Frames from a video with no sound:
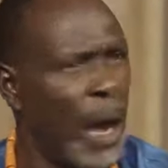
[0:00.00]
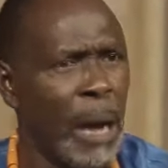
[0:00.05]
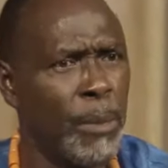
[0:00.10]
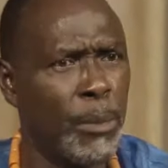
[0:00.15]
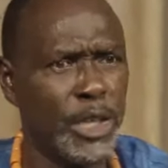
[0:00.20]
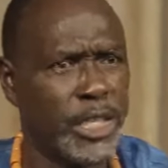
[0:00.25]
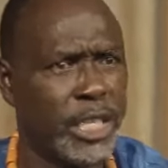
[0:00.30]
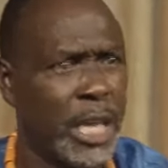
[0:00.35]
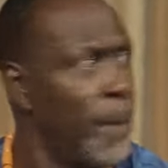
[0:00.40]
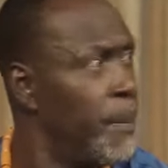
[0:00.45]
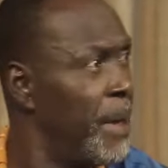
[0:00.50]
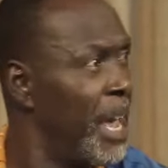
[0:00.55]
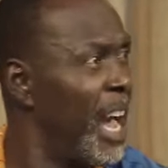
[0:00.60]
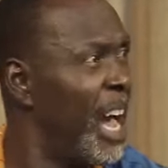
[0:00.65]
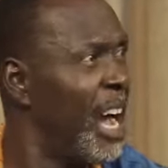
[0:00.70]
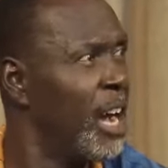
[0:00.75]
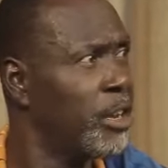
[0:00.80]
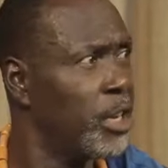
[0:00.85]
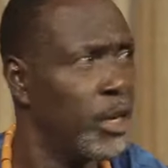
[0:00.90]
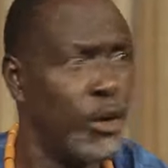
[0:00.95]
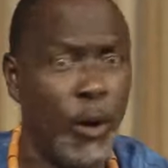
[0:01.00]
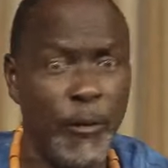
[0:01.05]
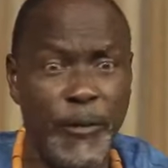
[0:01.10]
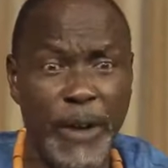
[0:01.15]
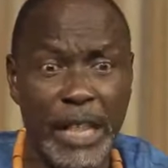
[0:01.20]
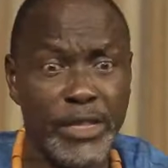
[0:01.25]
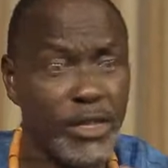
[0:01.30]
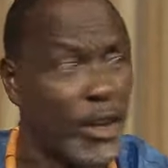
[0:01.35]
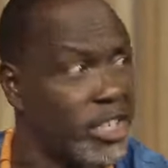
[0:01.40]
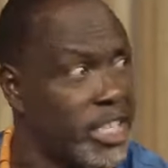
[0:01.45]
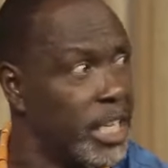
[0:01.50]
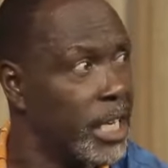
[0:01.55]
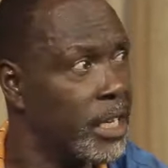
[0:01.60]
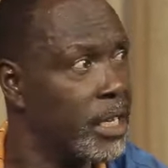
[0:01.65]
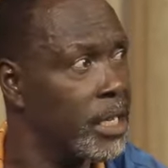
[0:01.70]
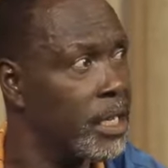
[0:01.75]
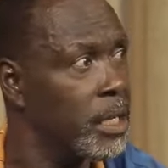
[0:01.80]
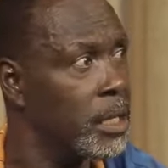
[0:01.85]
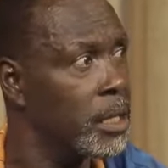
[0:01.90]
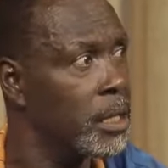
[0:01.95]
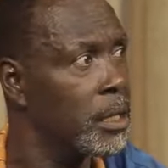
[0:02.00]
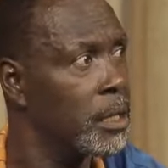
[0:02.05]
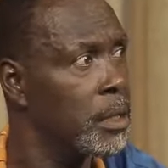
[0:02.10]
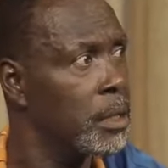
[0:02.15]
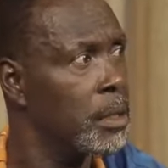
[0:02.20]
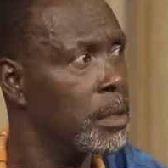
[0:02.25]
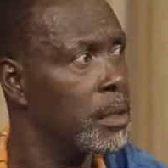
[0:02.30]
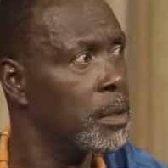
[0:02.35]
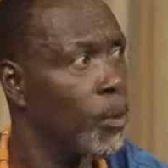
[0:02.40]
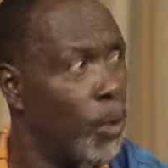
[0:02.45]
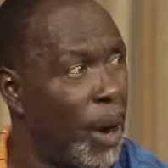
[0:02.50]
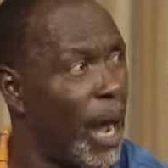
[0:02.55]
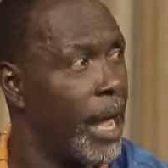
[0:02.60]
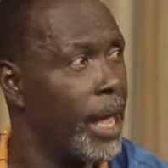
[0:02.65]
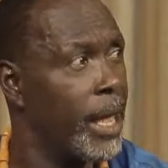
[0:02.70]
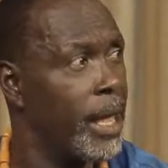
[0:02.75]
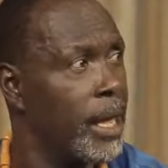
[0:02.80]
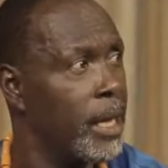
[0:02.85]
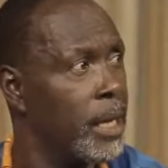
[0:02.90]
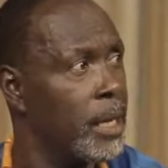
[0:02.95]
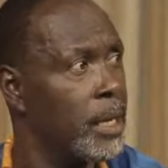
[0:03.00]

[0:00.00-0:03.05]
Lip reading: Why must he be angry over nothing? Why?